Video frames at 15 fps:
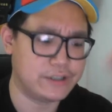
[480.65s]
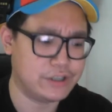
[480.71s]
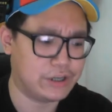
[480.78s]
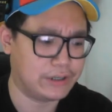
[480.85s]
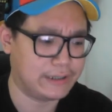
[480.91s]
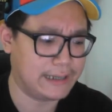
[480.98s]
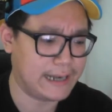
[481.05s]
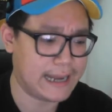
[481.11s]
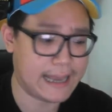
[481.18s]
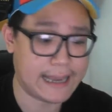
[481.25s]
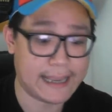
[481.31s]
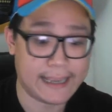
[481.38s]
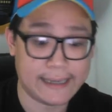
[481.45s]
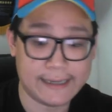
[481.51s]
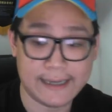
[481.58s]
not
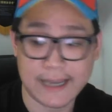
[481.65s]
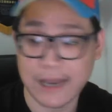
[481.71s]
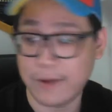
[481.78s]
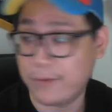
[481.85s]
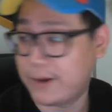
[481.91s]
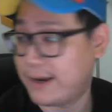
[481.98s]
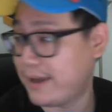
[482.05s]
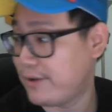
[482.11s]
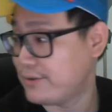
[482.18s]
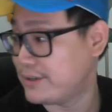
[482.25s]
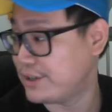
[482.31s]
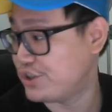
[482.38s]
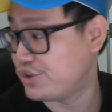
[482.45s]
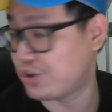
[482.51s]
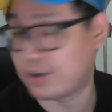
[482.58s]
like, what else
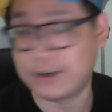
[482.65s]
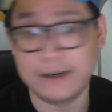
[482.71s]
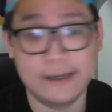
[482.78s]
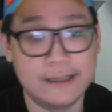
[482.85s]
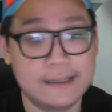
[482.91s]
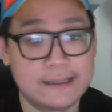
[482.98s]
is chocolate?